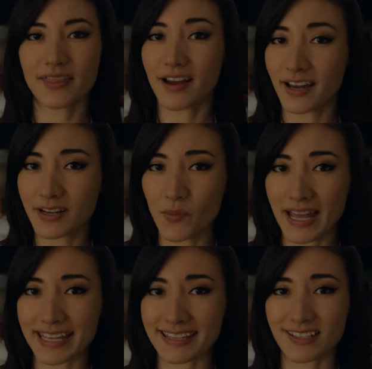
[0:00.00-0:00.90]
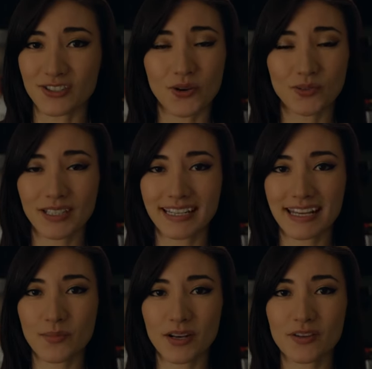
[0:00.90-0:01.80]
The honey wagon. Don't let
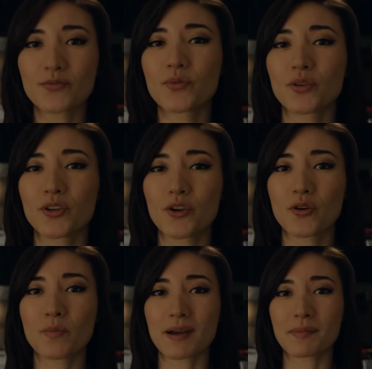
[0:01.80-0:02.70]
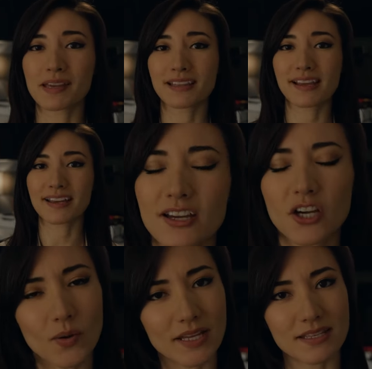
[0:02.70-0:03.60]
anybody fool you by being like,
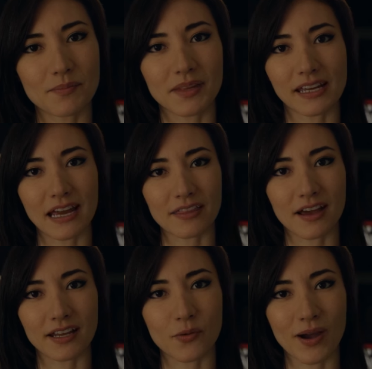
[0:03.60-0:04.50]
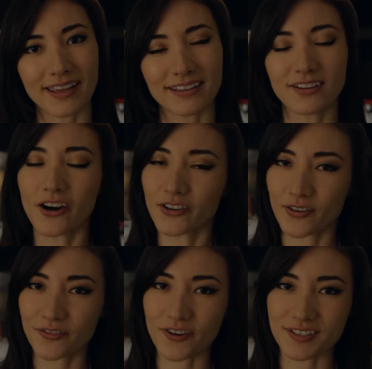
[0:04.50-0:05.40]
go get something out of the honey wagon on your
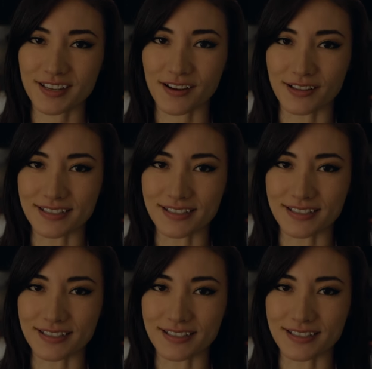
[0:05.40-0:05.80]
first day on